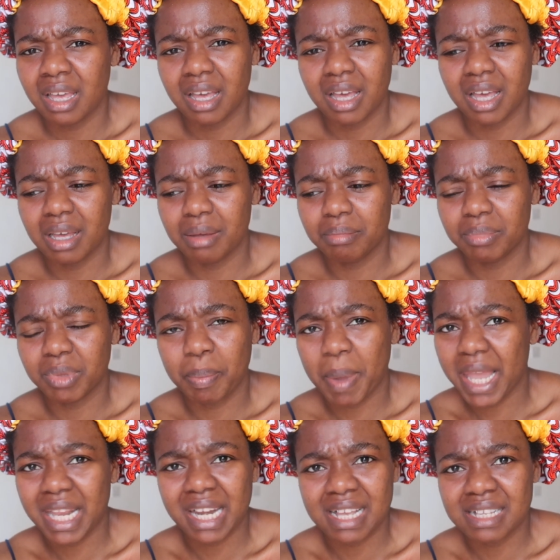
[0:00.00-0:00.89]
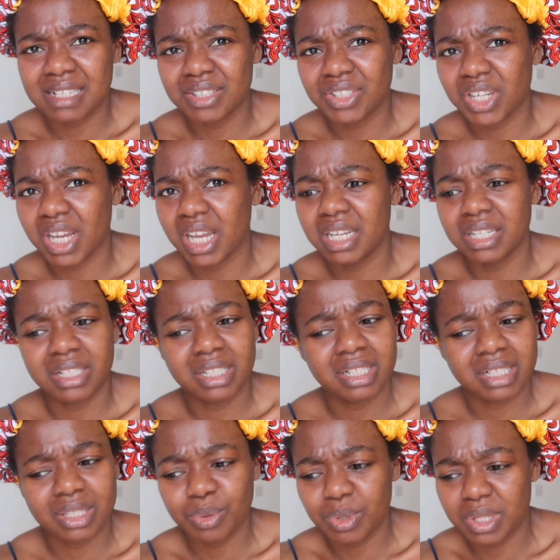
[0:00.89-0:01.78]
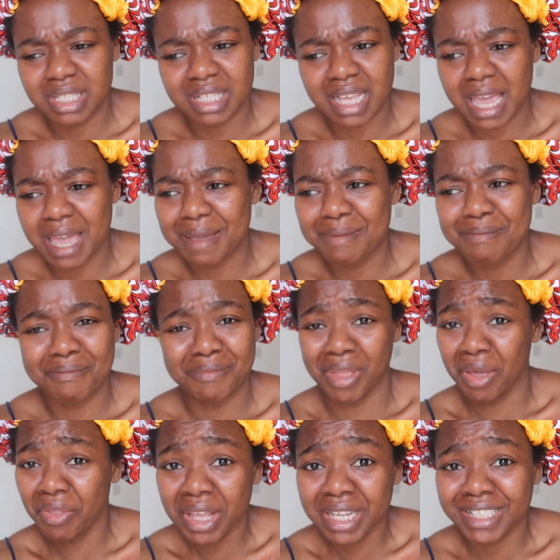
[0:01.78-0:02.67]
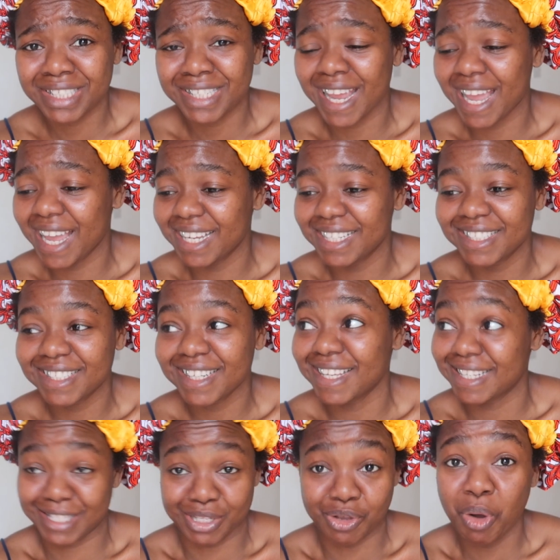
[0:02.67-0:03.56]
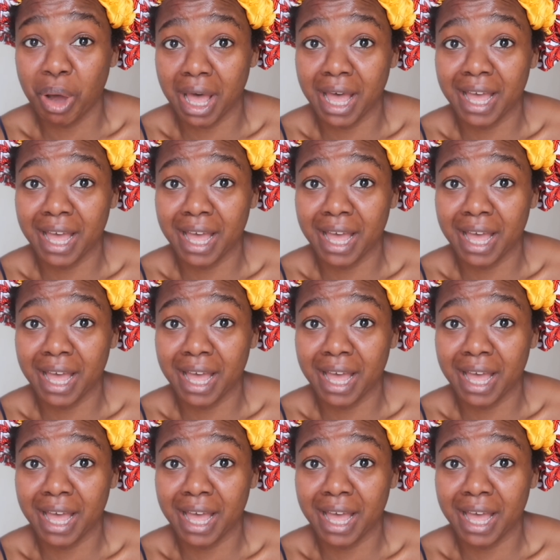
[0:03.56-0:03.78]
The pain hasn't changed. It's still the same. Nothing's changed. It still